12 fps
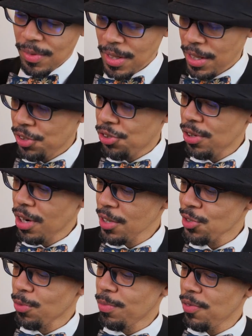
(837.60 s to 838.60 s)
it should
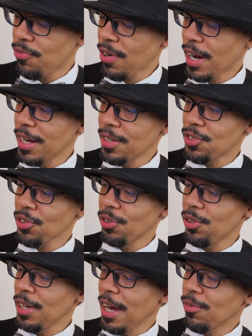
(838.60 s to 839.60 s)
also be fine. So
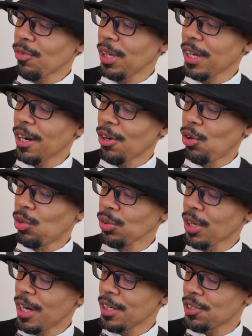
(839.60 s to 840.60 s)
you're not really going to hold
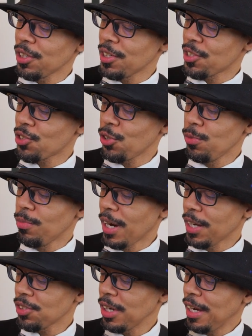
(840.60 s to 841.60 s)
on to this too
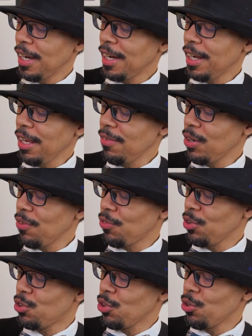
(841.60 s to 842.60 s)
much. And even if
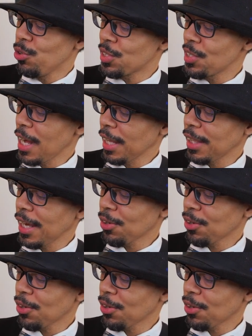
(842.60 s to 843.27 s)
you do, it's not that